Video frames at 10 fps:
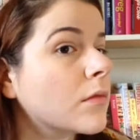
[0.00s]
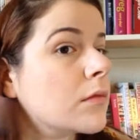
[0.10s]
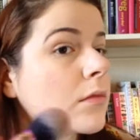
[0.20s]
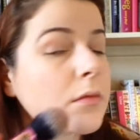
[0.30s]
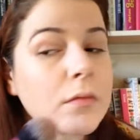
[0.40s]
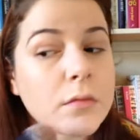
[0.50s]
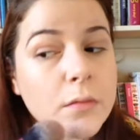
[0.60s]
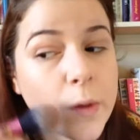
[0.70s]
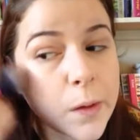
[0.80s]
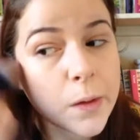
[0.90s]
Plum.
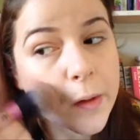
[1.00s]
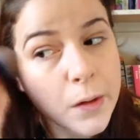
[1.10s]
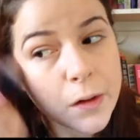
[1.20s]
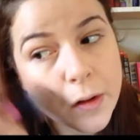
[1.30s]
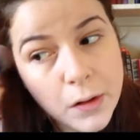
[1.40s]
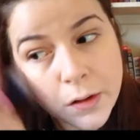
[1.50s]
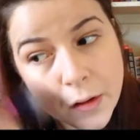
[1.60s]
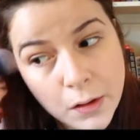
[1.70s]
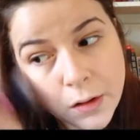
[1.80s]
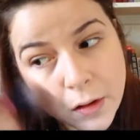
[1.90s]
And just
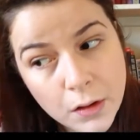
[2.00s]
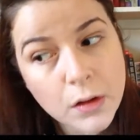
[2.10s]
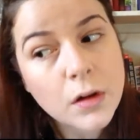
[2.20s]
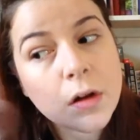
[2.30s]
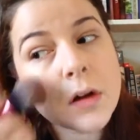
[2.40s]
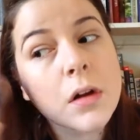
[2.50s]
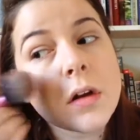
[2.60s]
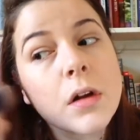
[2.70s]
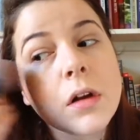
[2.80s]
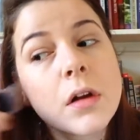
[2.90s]
build that gently onto my
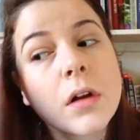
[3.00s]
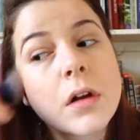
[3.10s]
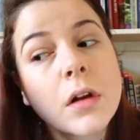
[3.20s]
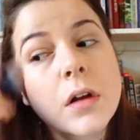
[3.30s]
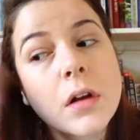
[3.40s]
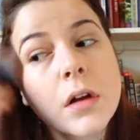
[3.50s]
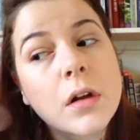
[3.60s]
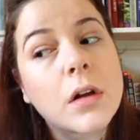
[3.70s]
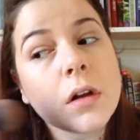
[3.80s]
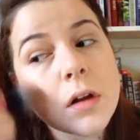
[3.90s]
cheekbones to give me a
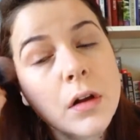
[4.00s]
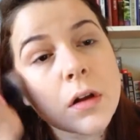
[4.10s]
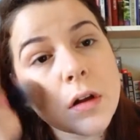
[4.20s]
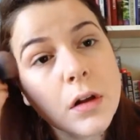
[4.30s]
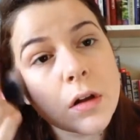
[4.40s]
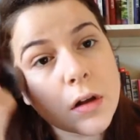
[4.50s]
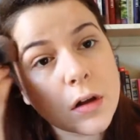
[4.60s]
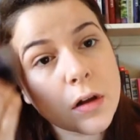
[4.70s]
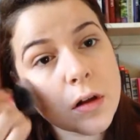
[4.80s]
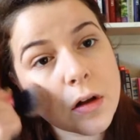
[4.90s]
little bit more colour.
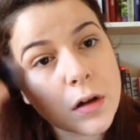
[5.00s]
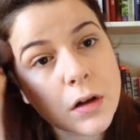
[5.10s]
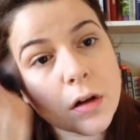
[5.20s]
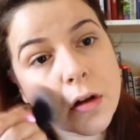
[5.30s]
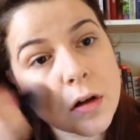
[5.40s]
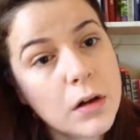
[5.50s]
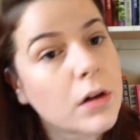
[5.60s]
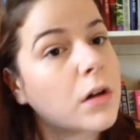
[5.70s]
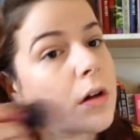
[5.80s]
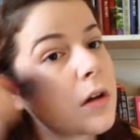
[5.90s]
I really like this
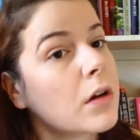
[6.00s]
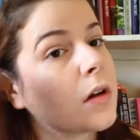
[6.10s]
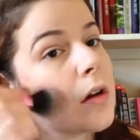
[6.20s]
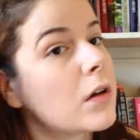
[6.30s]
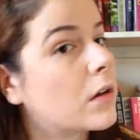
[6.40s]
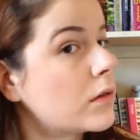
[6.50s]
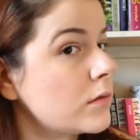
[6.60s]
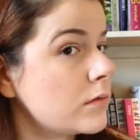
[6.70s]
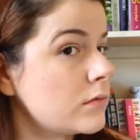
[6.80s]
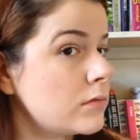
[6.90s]
colour for this time
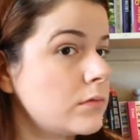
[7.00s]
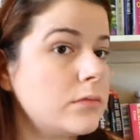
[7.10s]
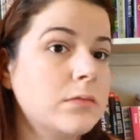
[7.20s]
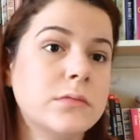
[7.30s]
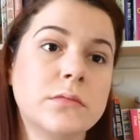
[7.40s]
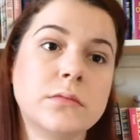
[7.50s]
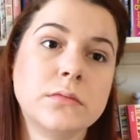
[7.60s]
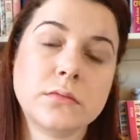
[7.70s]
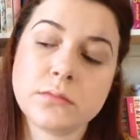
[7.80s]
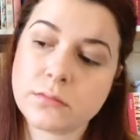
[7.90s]
of year. It's nice and
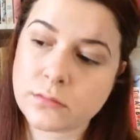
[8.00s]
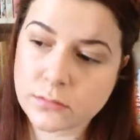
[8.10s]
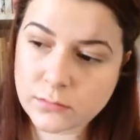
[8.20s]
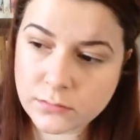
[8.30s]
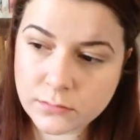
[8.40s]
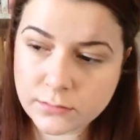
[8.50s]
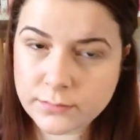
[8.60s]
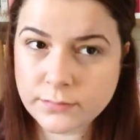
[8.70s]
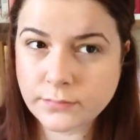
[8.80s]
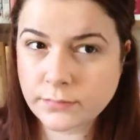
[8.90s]
warm,
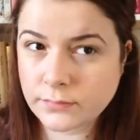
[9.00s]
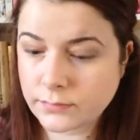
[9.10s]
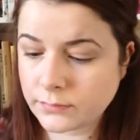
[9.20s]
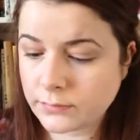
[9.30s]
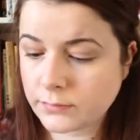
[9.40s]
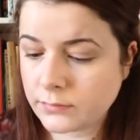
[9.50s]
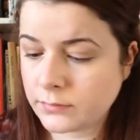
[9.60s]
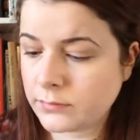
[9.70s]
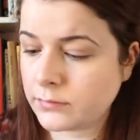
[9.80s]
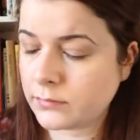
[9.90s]
but it's still
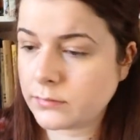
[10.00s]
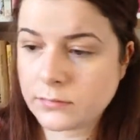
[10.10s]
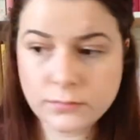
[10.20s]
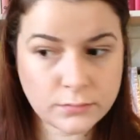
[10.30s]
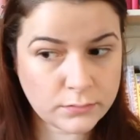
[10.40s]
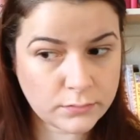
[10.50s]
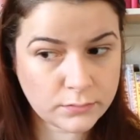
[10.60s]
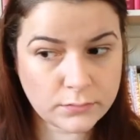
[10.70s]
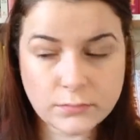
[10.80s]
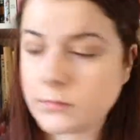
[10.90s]
really quite pink
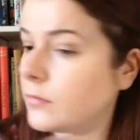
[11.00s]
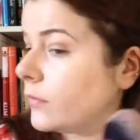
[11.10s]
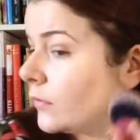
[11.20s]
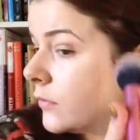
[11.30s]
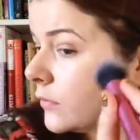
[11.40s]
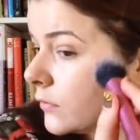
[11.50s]
and pretty.